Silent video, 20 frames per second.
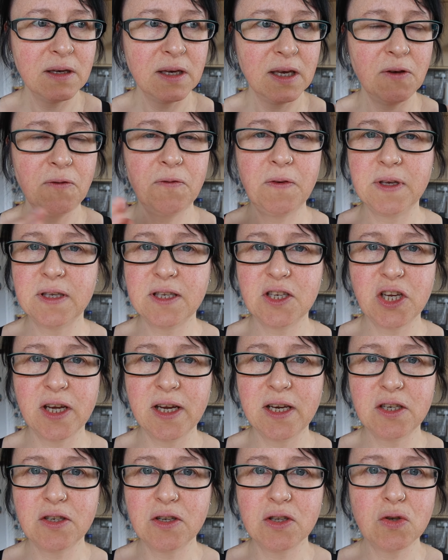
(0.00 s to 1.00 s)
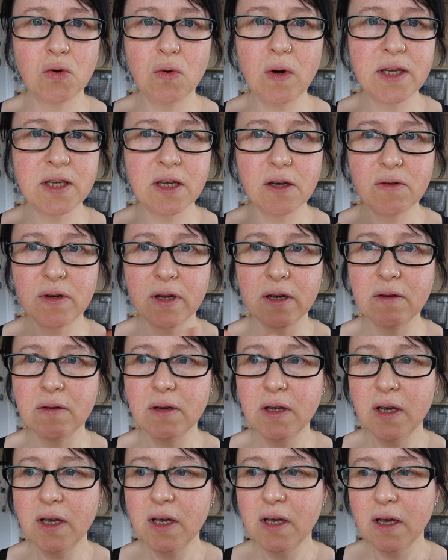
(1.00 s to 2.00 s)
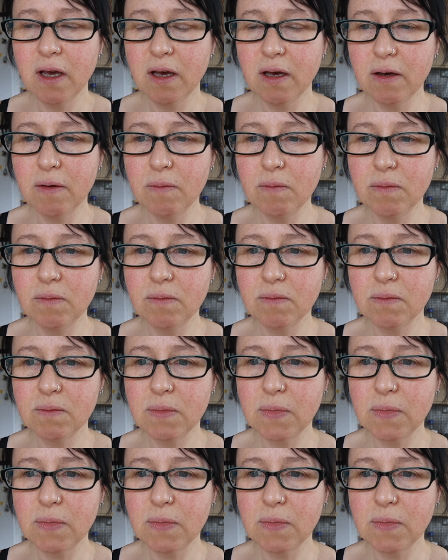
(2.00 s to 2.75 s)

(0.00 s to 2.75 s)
if it's changed at all, I don't know.